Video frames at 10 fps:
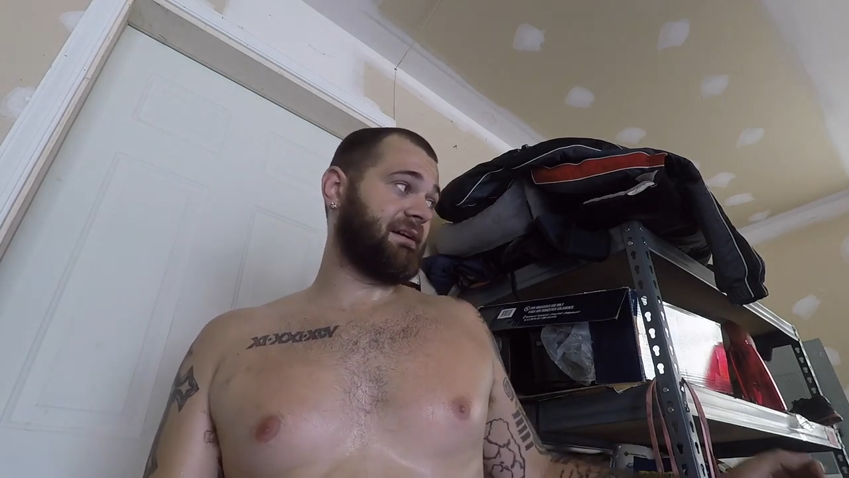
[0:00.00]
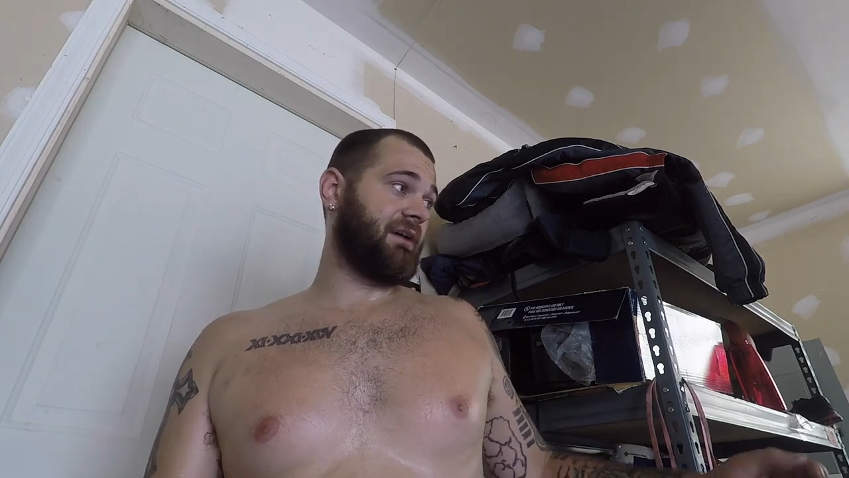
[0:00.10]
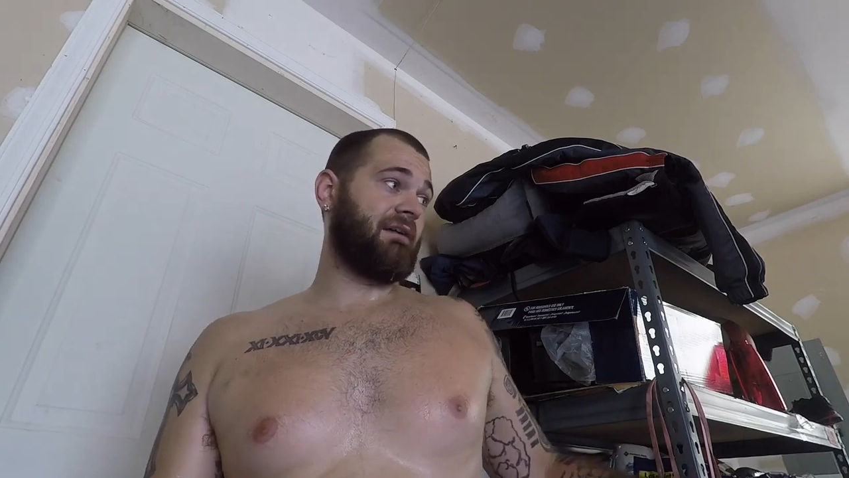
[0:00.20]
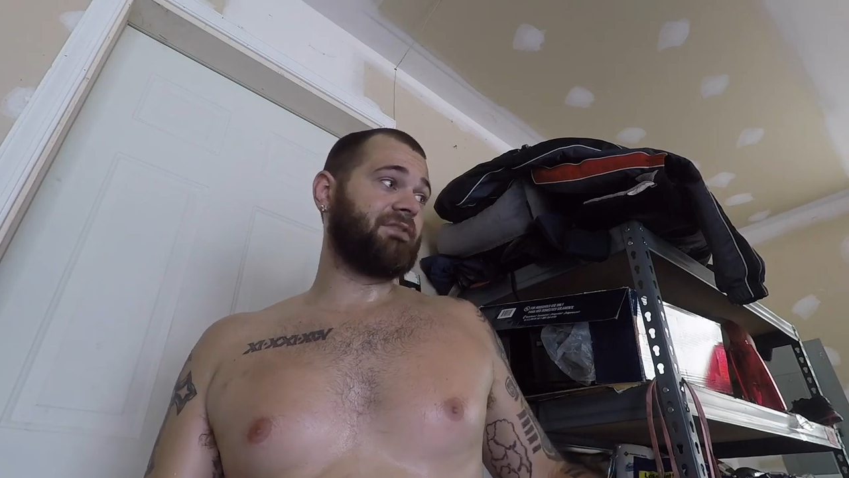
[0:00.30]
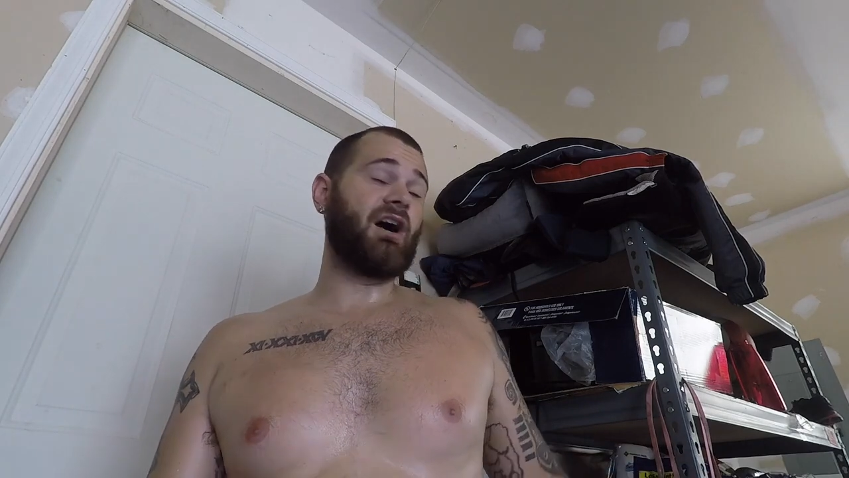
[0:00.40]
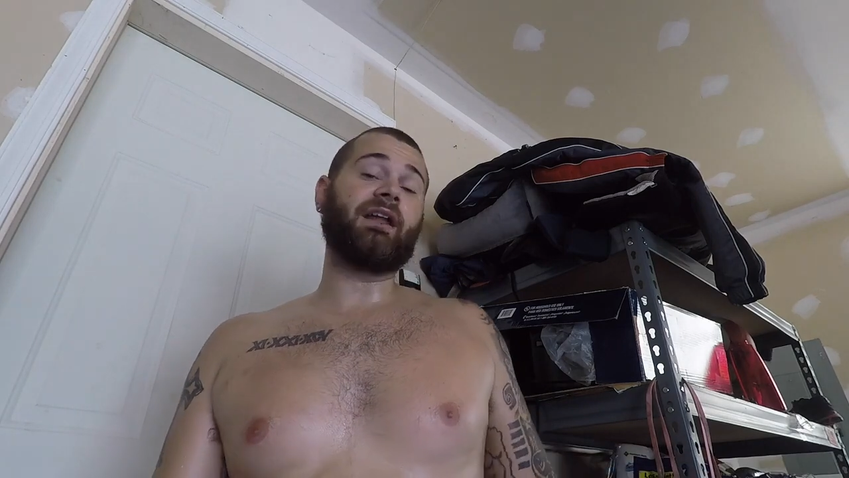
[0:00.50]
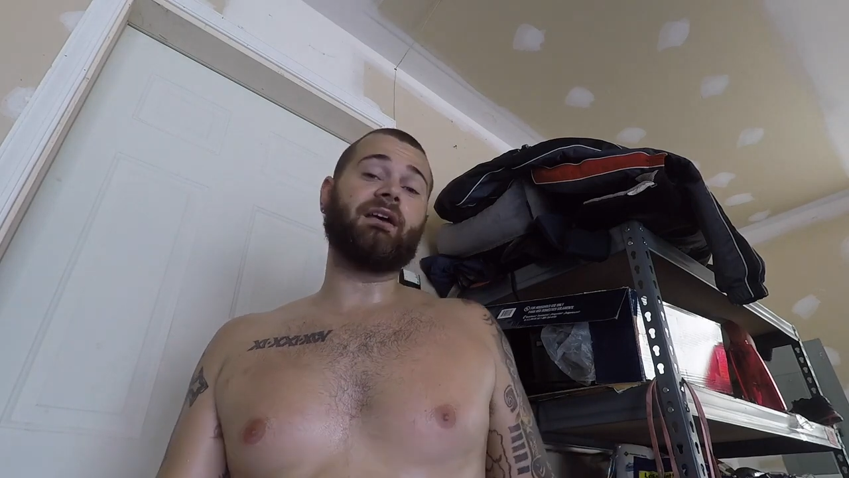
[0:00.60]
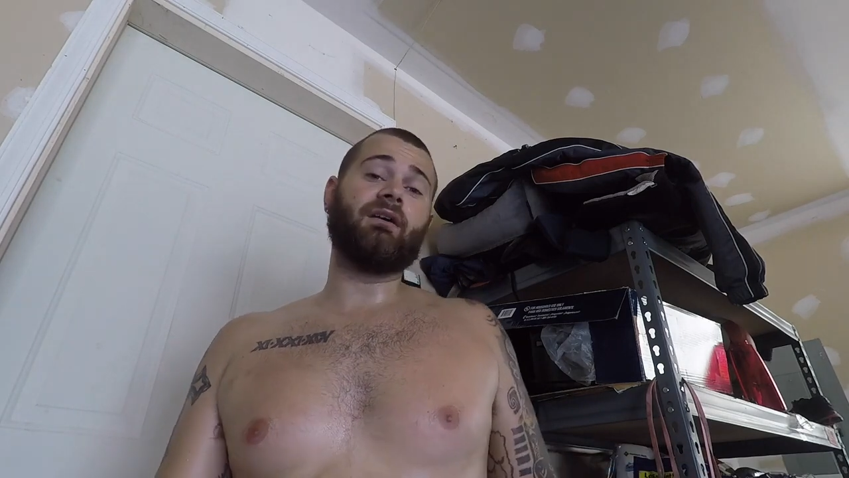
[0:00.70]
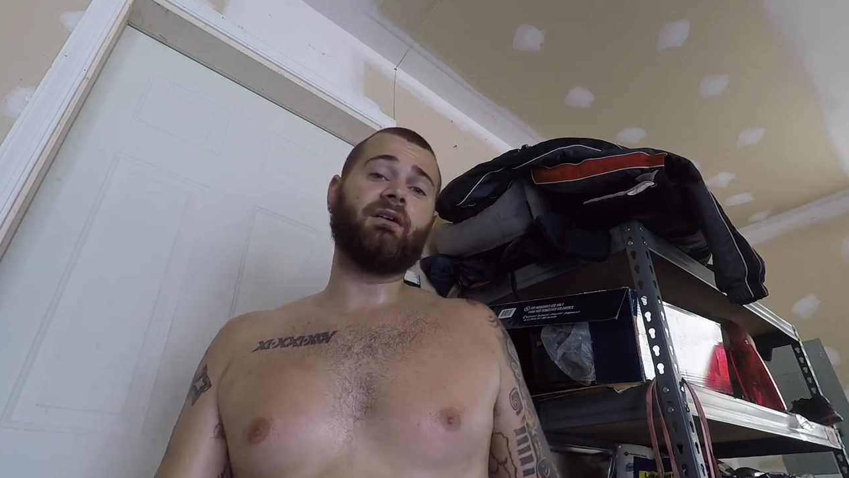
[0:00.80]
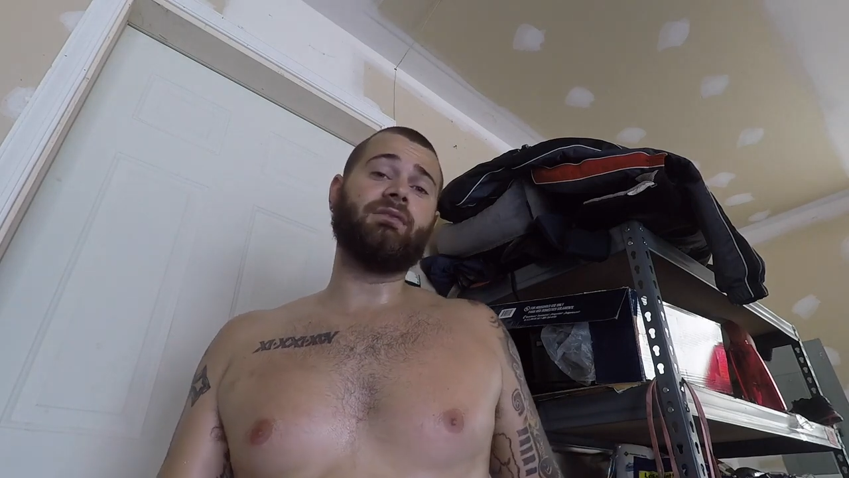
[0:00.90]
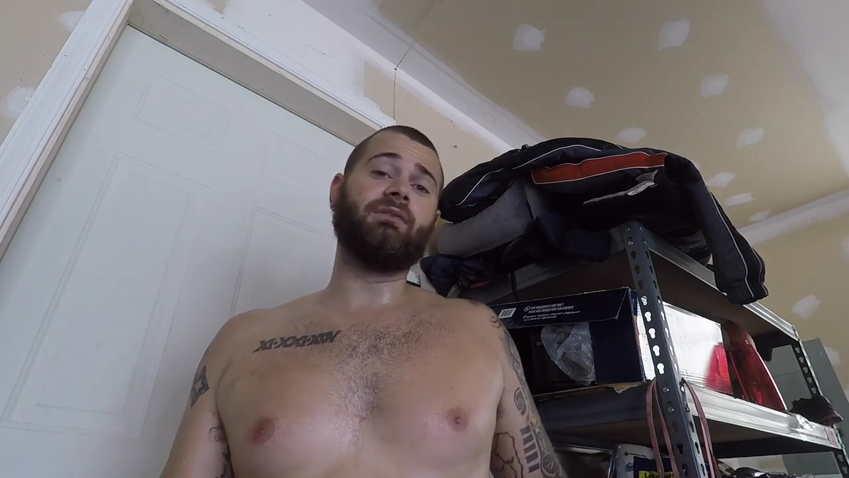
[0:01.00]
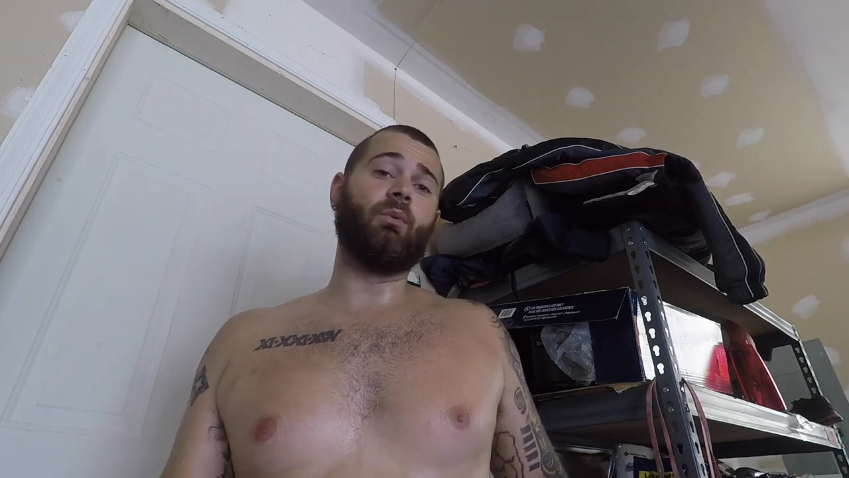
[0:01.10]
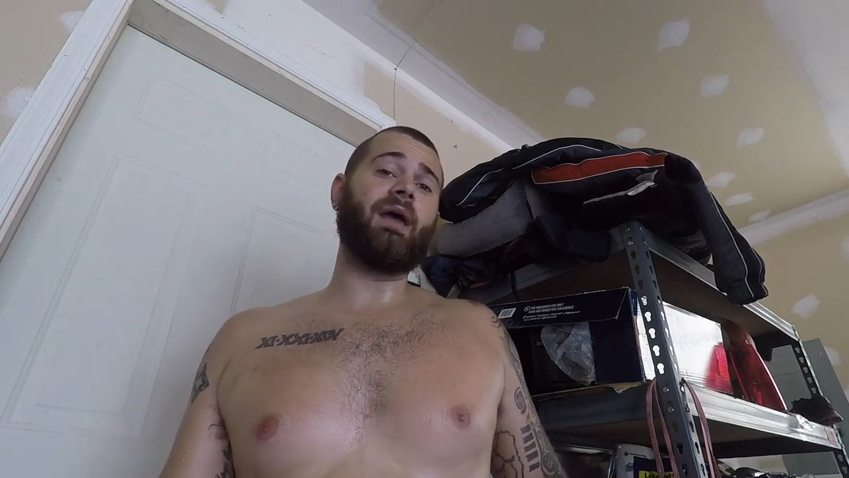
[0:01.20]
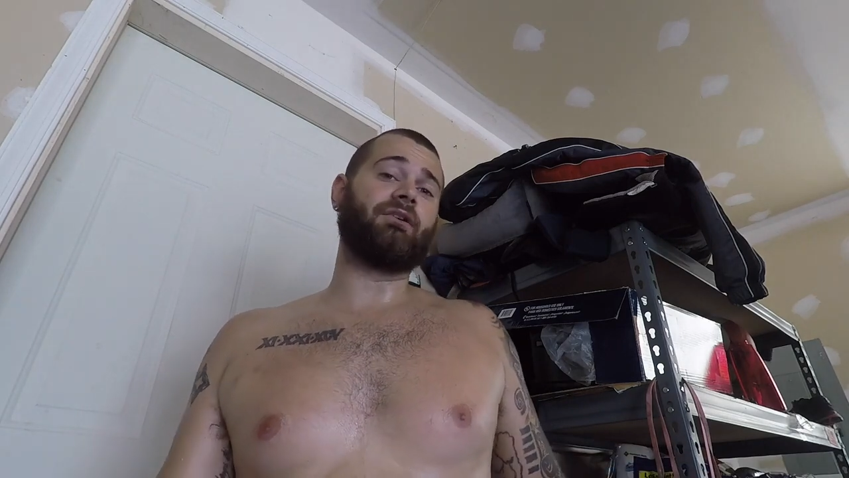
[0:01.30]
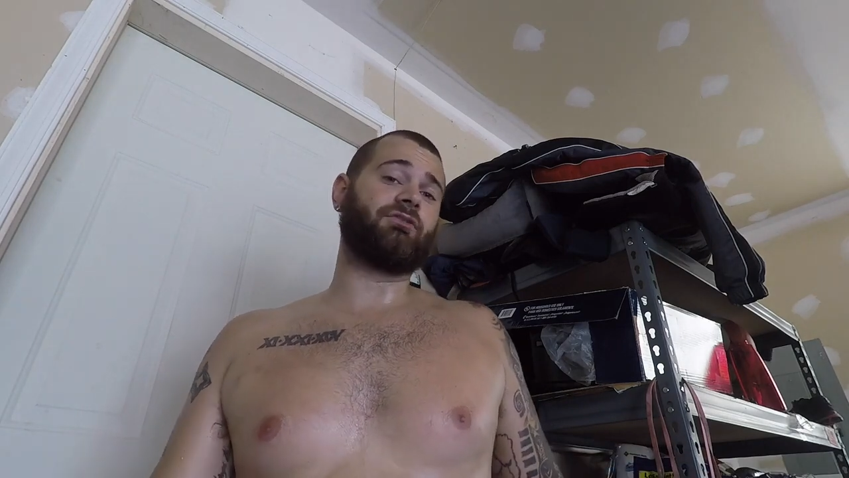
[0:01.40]
I've done it the
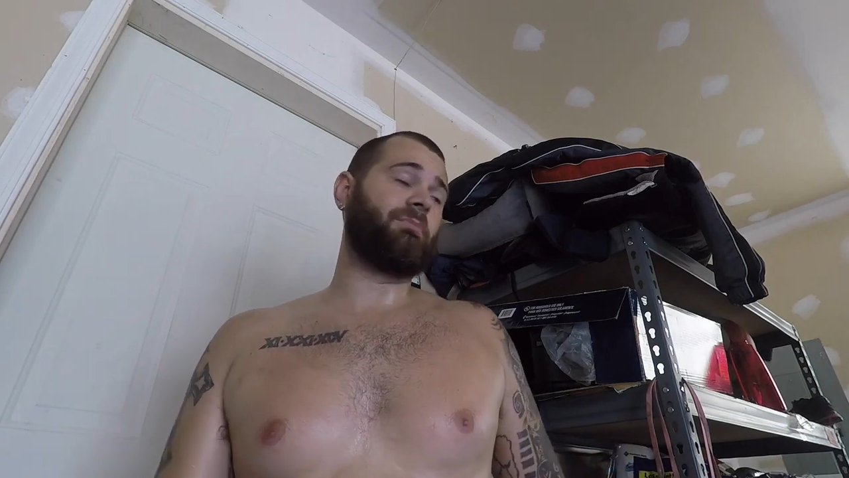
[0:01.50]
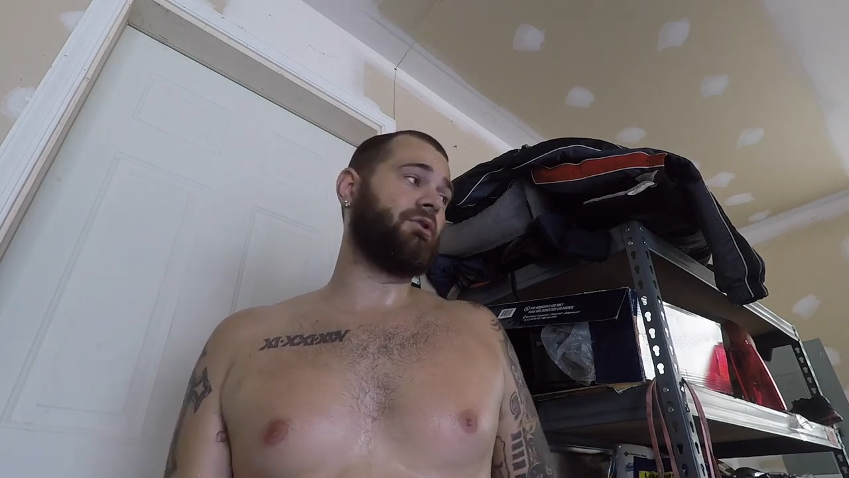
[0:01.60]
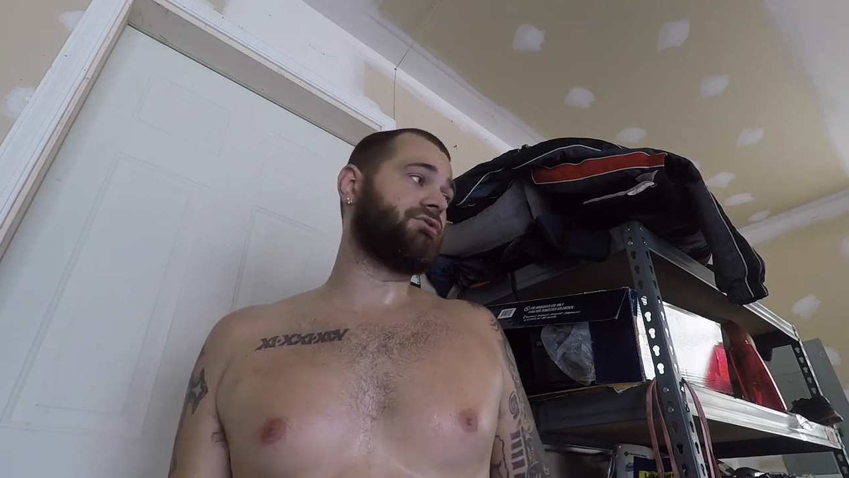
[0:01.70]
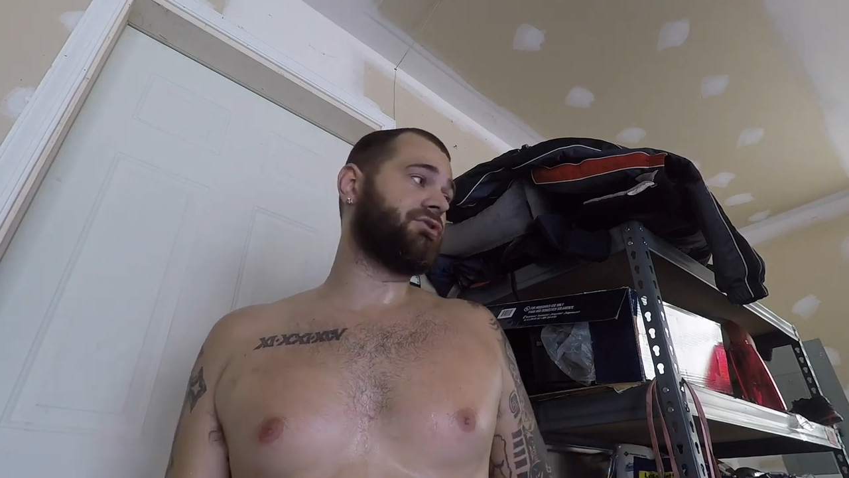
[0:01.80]
way you're supposed